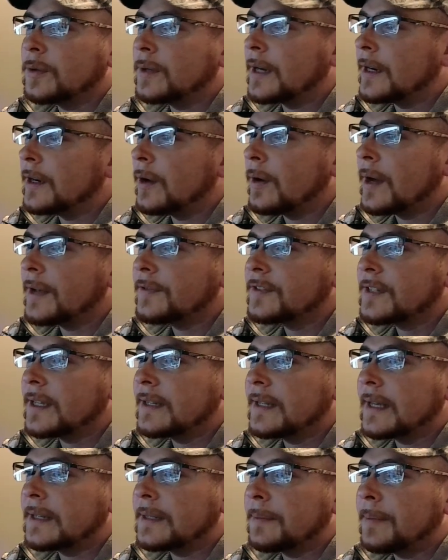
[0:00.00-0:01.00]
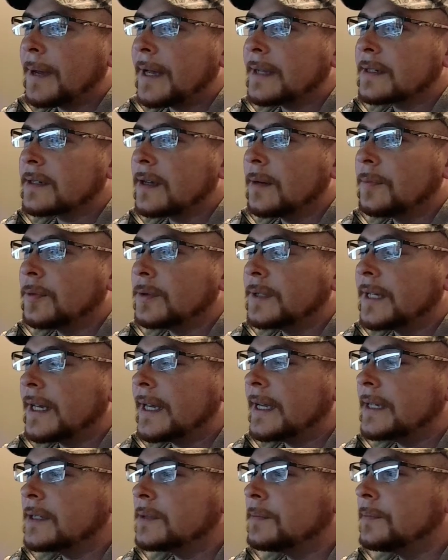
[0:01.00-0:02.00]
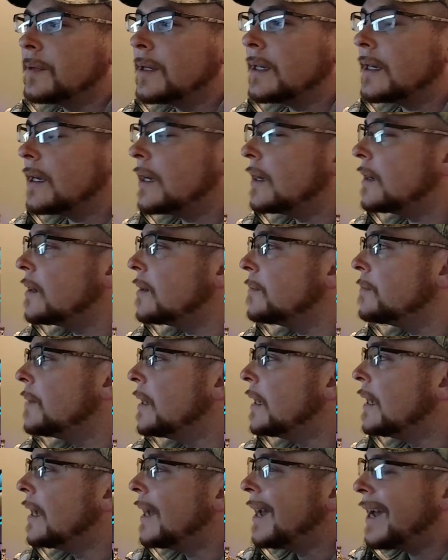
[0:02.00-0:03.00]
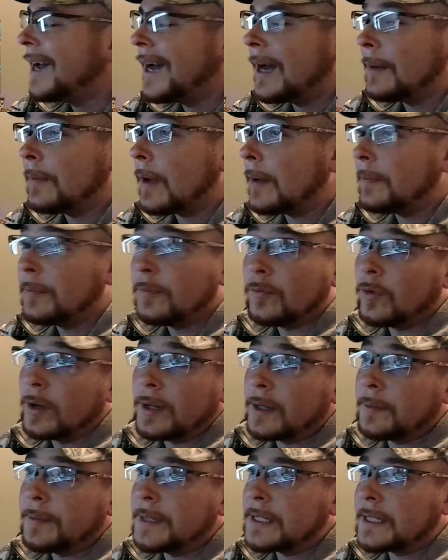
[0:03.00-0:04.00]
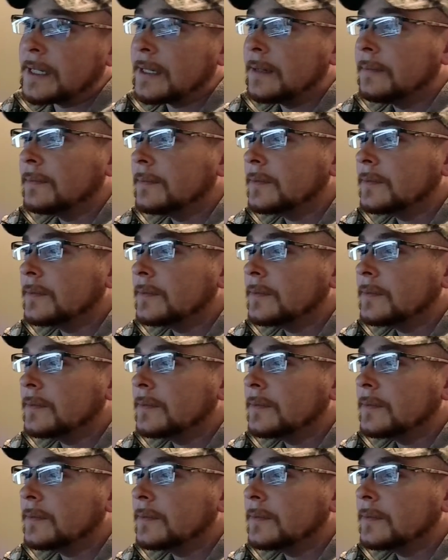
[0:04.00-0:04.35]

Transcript: I know I've said that the past couple days, but I'm really busy.